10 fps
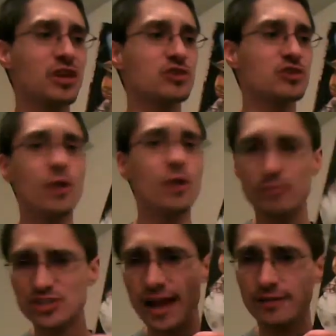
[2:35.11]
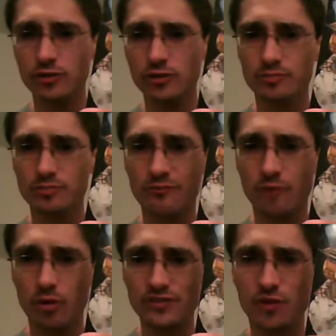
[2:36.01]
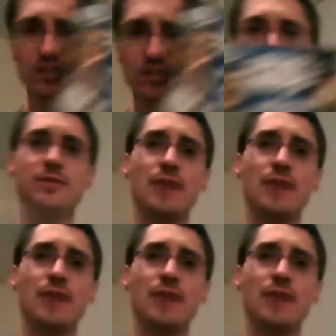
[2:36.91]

So it was tackled before as far as giving some